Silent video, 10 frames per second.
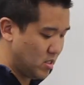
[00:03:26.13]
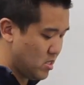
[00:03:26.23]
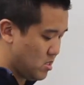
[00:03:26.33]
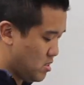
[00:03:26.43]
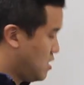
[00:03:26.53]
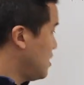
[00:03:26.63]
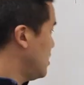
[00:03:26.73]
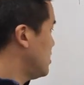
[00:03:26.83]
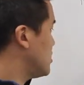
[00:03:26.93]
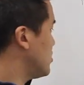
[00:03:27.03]
again.
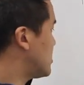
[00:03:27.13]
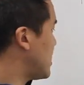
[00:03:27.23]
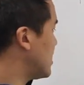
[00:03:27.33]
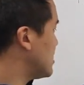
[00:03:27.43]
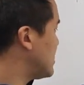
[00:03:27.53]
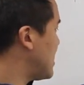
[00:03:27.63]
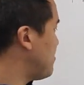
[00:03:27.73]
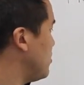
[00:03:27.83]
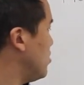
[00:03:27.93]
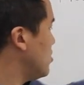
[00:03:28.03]
So let's take an
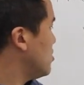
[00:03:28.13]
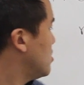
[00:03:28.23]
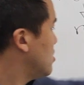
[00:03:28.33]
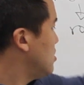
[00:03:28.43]
example.